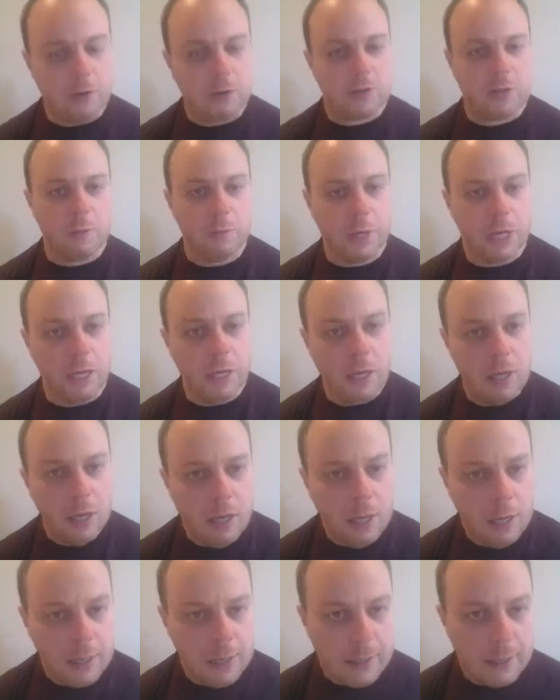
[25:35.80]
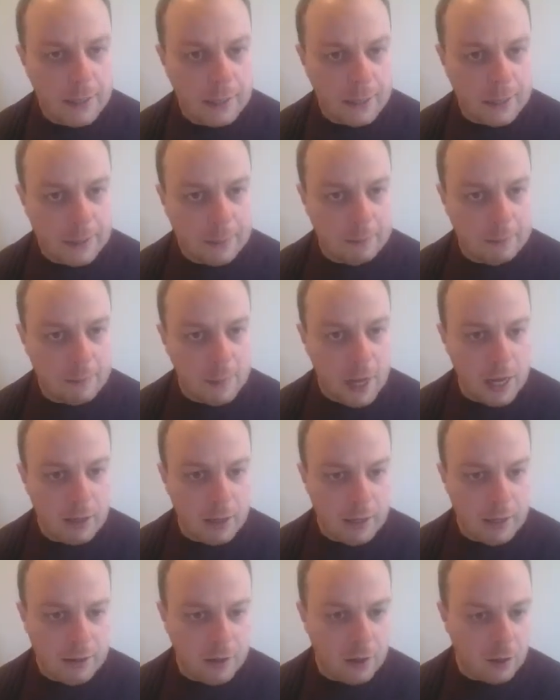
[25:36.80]
out to me. I
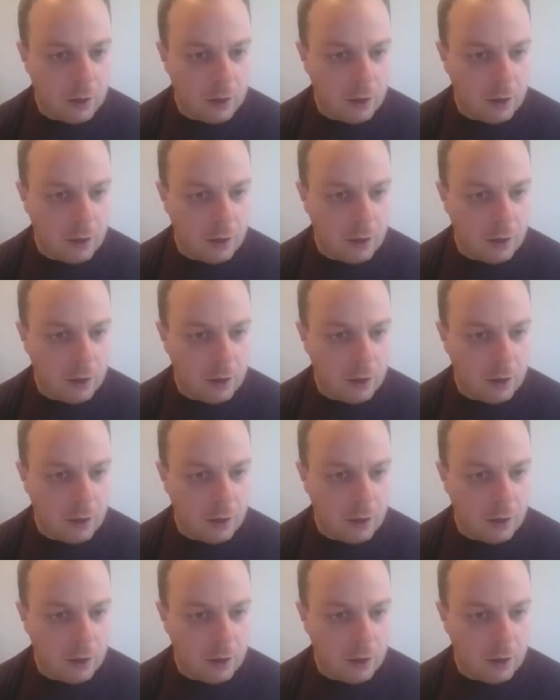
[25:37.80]
like the